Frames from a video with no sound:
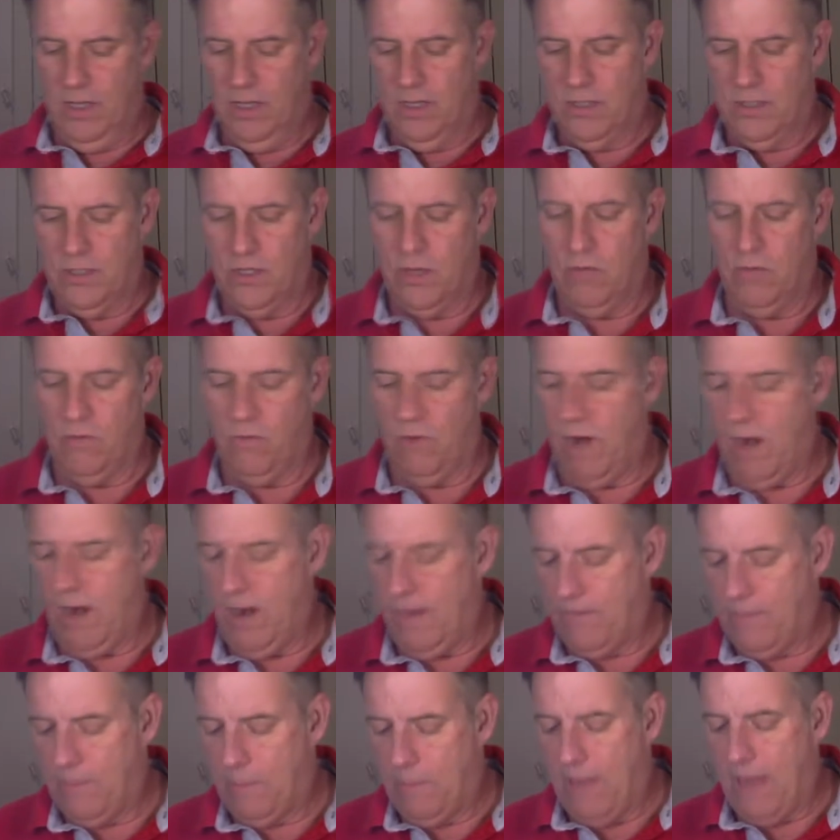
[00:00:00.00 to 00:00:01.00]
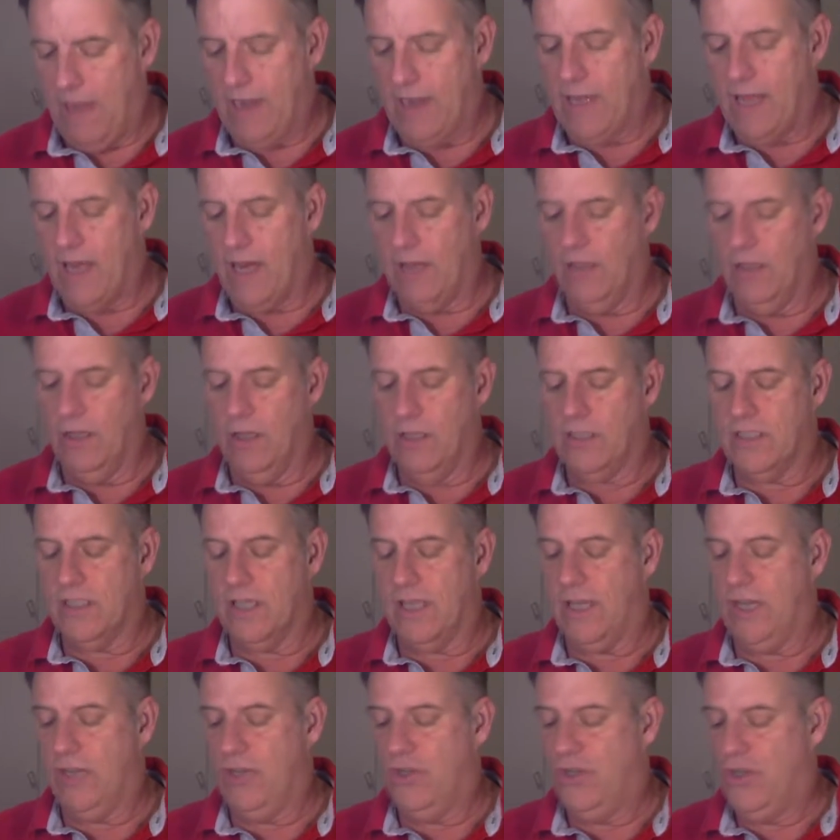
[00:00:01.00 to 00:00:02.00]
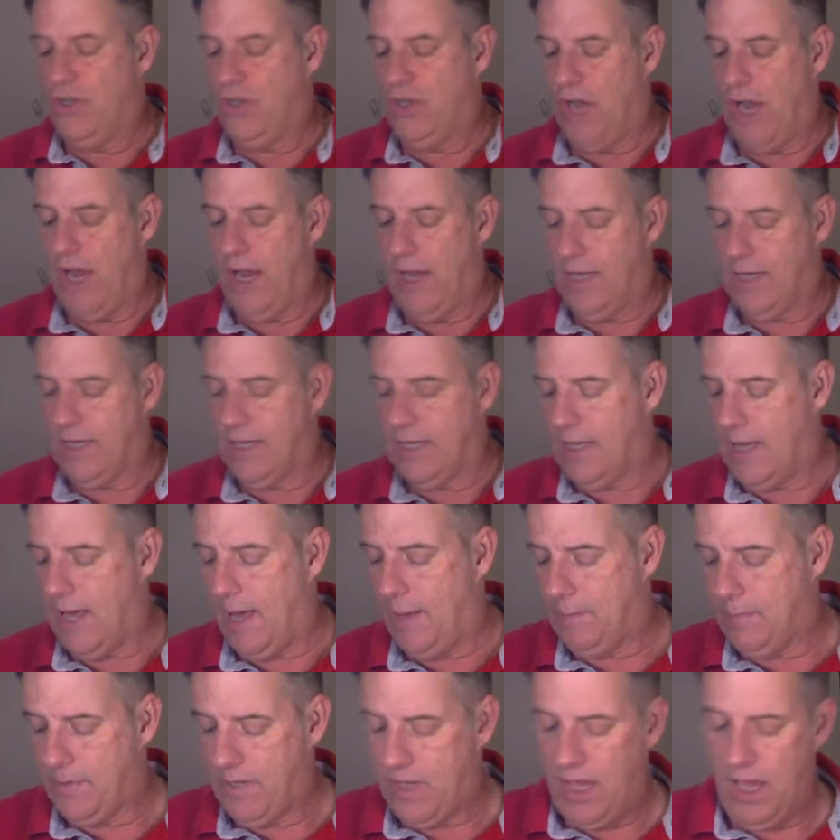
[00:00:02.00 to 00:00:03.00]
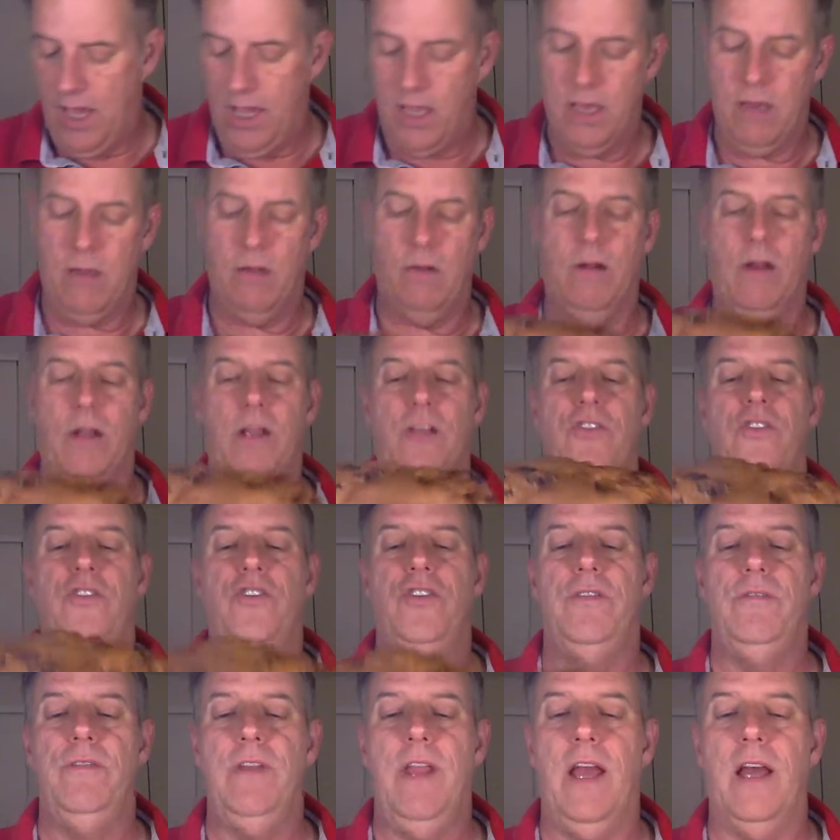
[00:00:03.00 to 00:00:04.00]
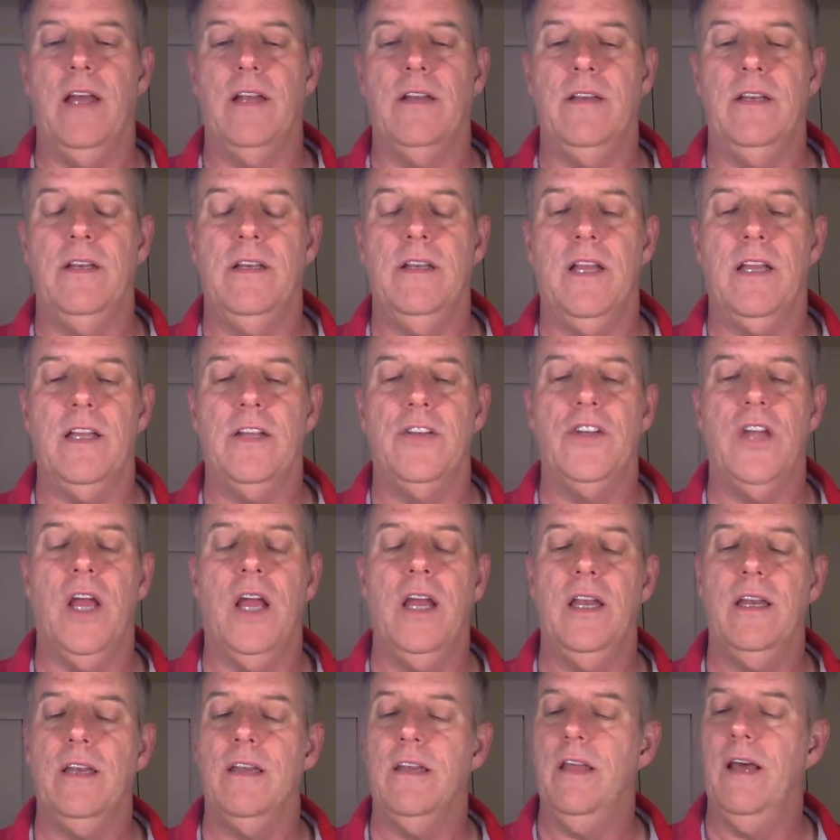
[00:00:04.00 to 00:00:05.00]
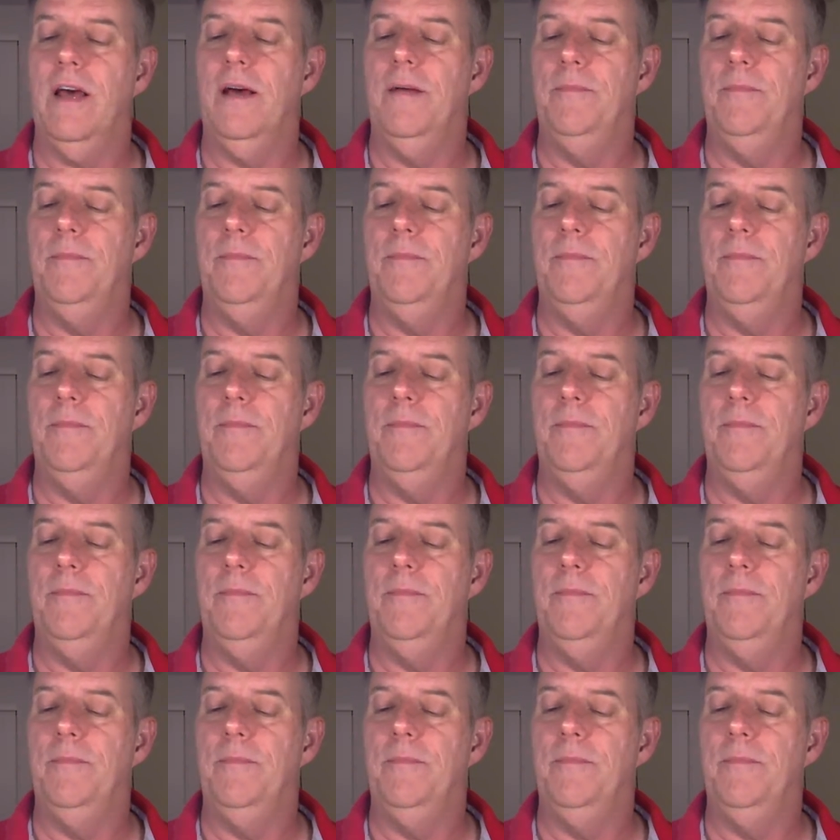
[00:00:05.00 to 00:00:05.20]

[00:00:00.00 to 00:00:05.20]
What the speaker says: So right off the bat, it kind of looks like a giant cupcake, or yeah, like a giant